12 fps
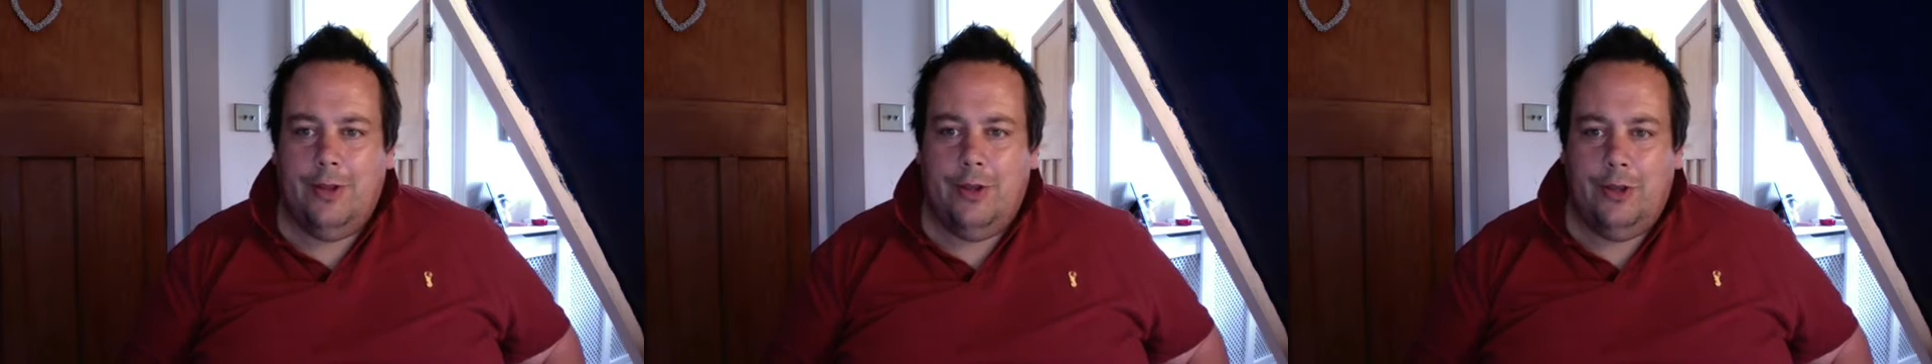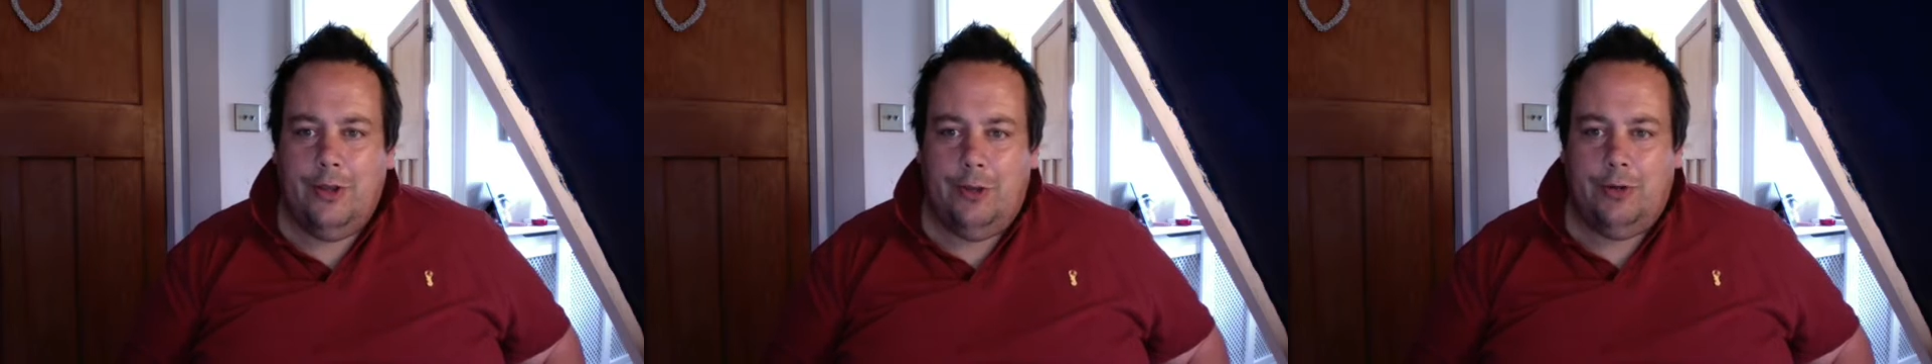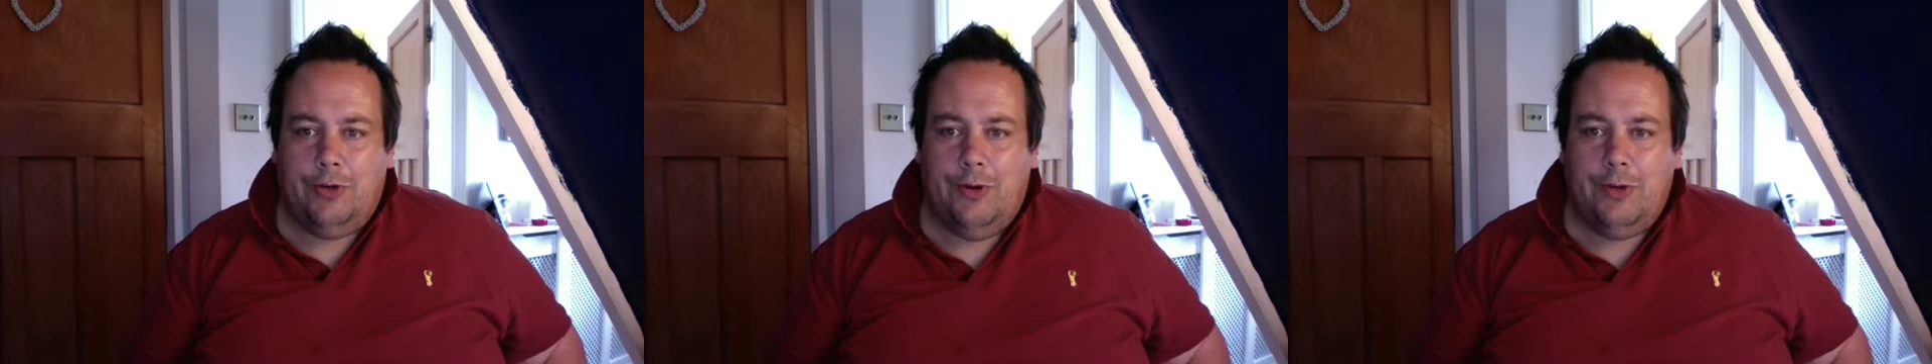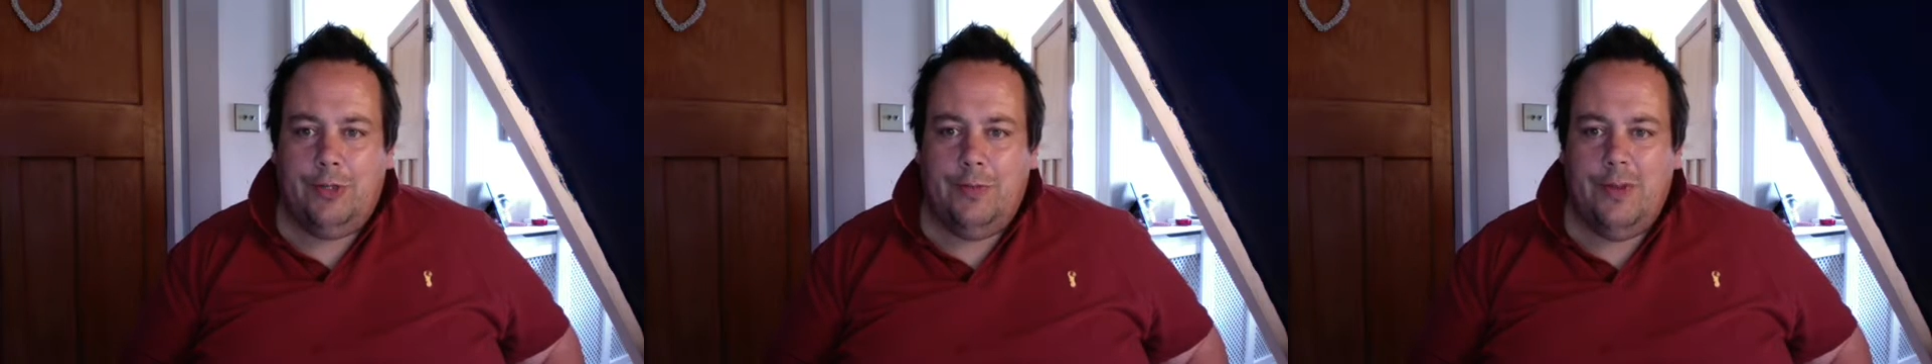You trying
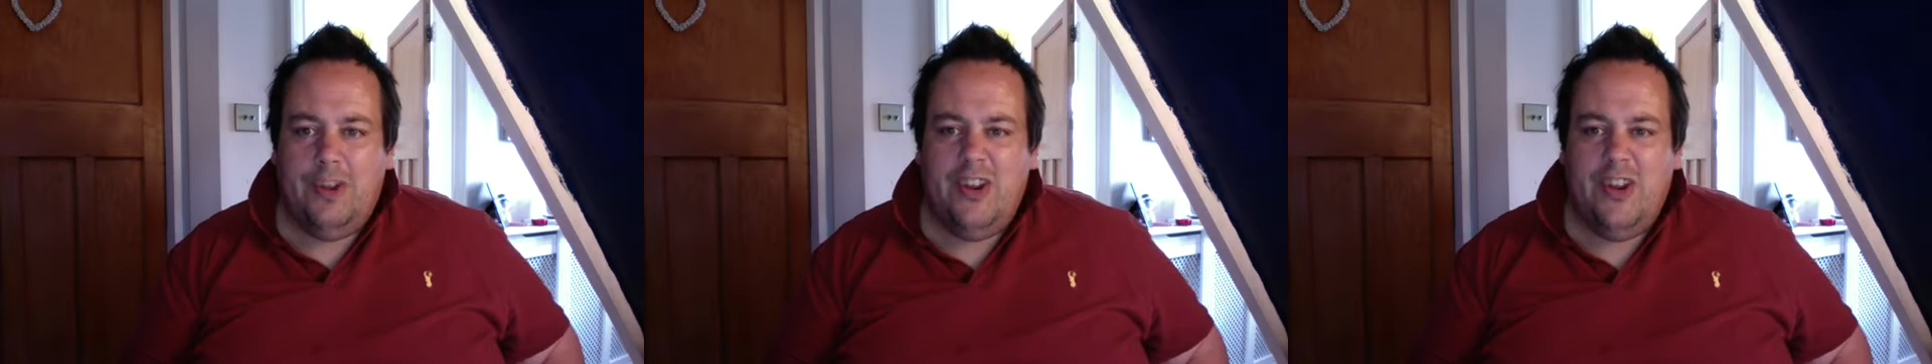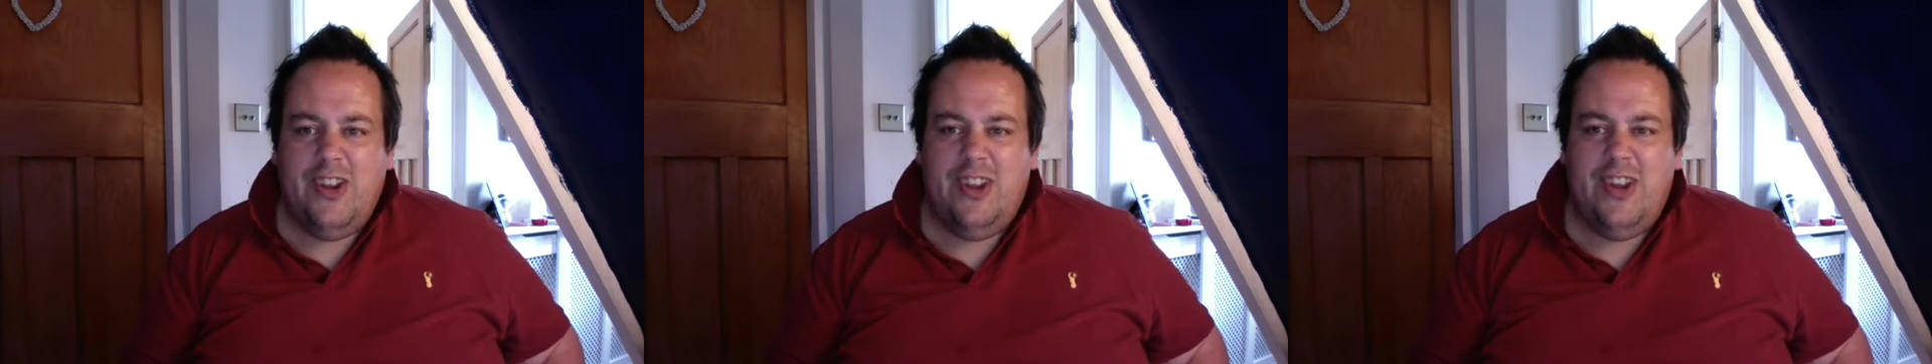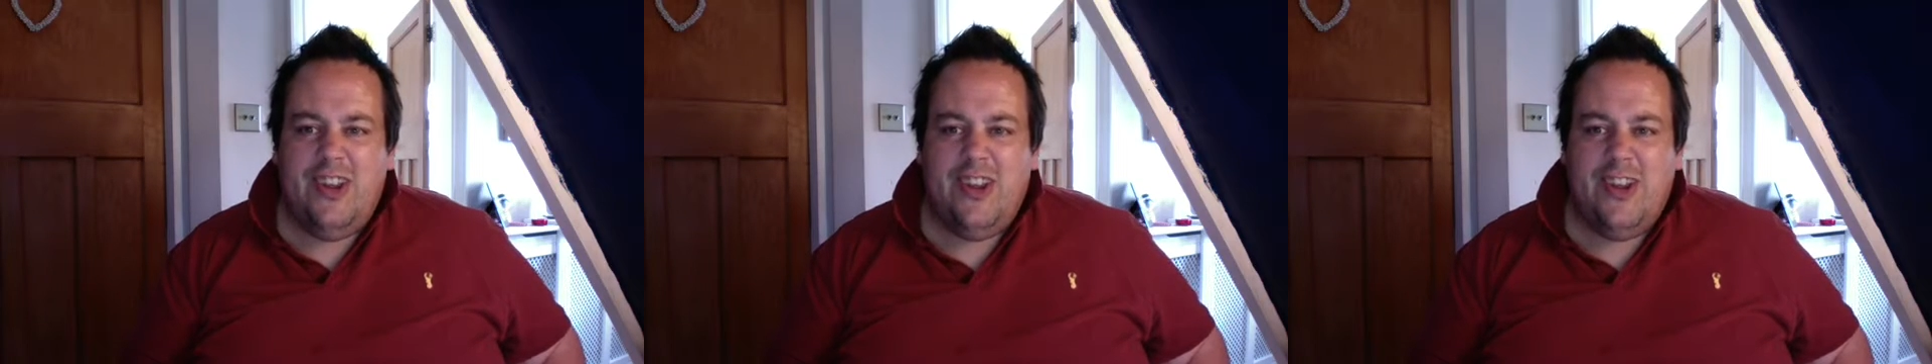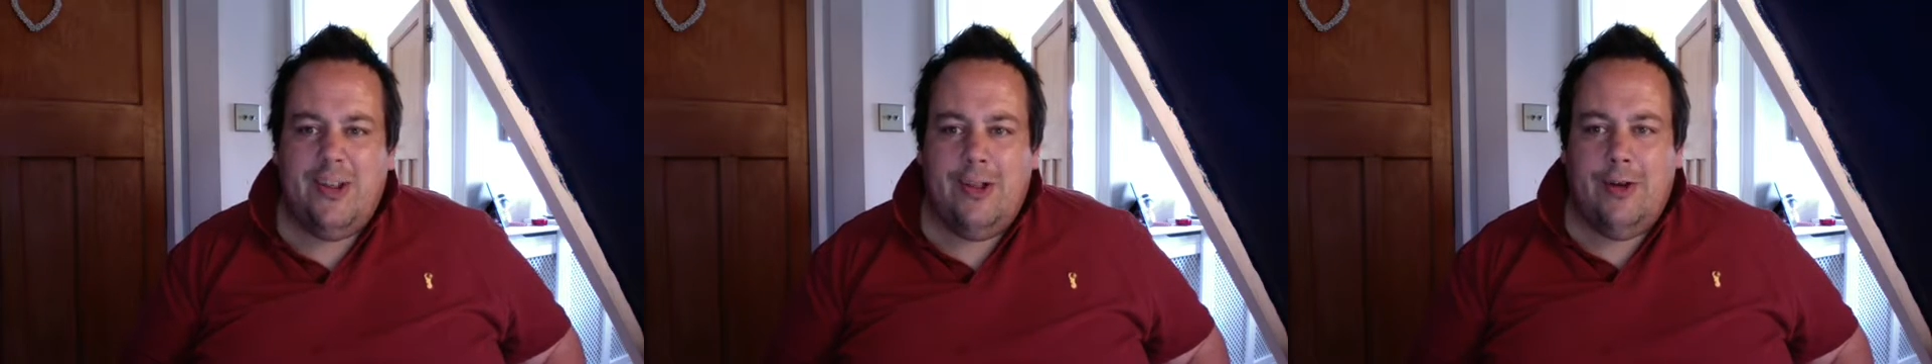to be a nerdy
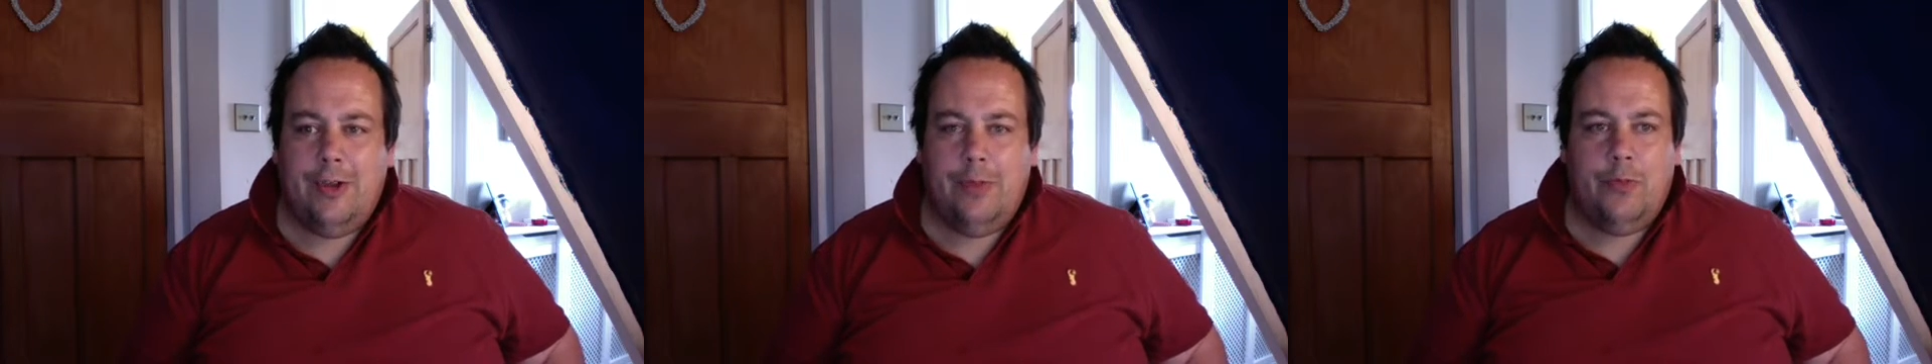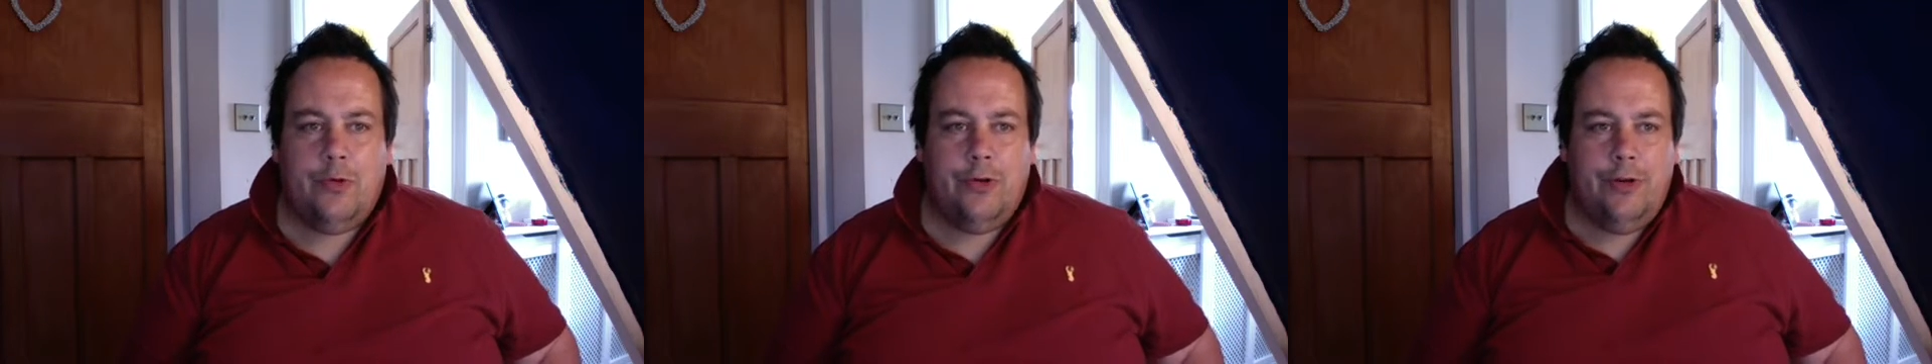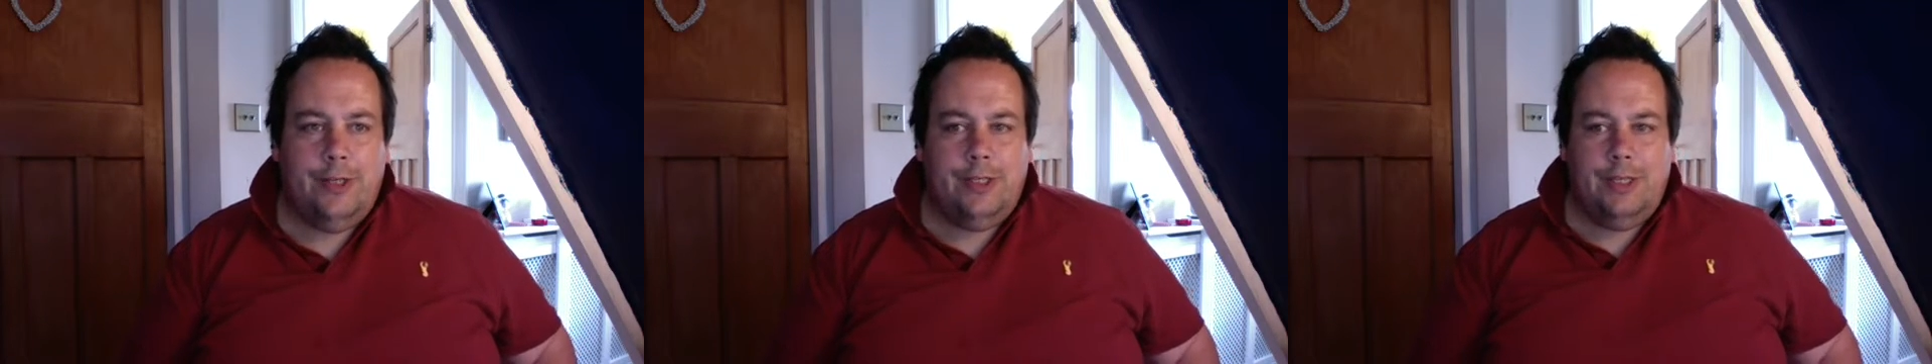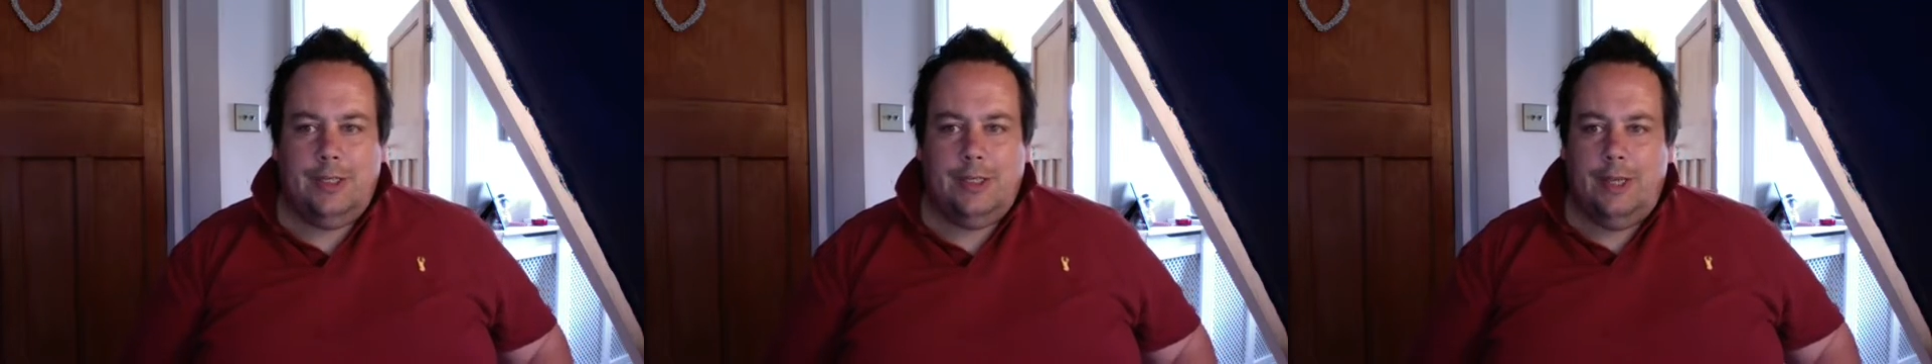nerd like your boring
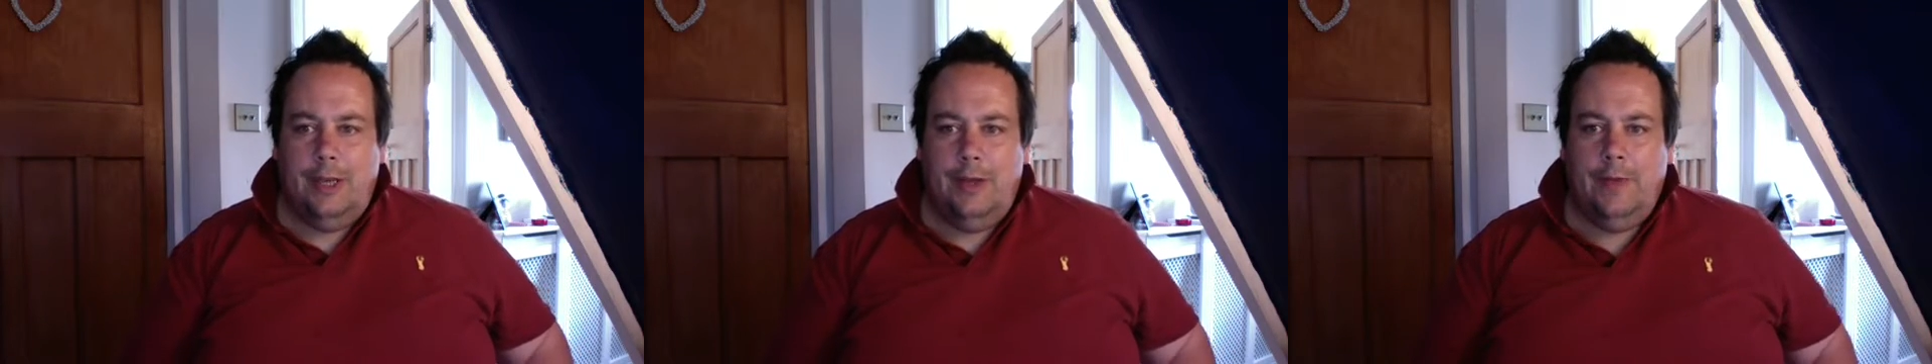sister?